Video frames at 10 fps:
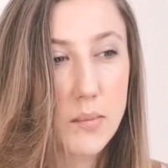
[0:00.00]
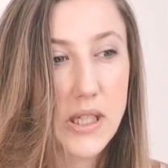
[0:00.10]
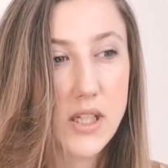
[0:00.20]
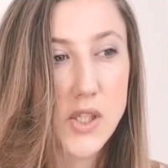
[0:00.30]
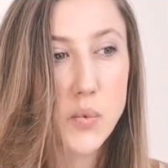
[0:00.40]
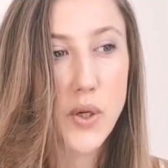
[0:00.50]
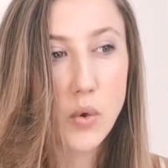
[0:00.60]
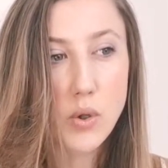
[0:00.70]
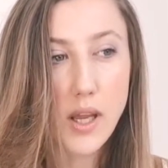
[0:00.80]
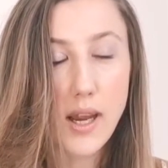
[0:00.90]
Because we
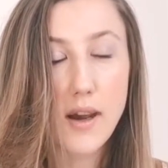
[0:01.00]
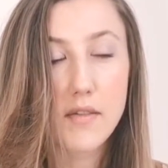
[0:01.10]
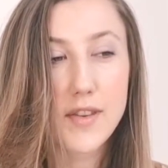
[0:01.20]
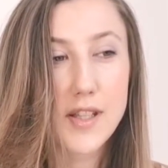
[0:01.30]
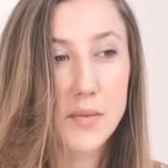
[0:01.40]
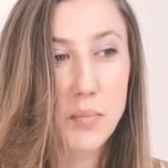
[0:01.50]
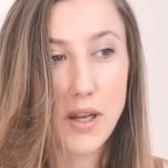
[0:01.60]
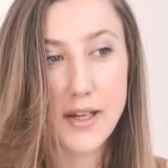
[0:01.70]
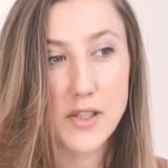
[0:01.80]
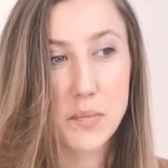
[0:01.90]
all have these
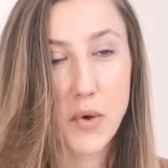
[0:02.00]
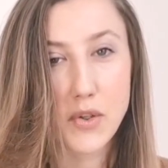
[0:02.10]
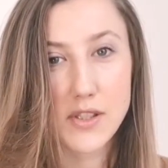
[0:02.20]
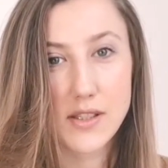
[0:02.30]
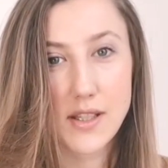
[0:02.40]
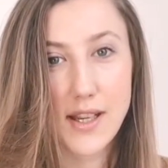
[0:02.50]
blind spots,